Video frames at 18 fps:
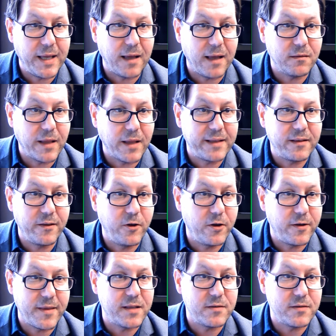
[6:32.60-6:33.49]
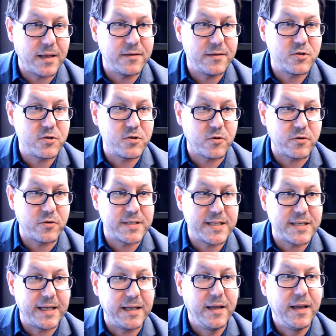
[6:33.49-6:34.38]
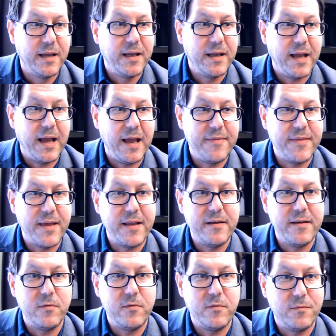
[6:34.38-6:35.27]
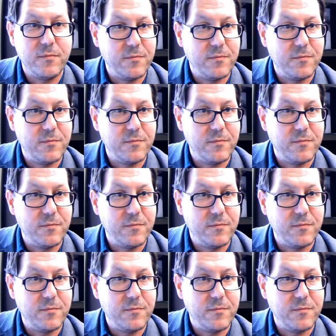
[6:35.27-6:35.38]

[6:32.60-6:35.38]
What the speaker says: likelihood and certainty. And then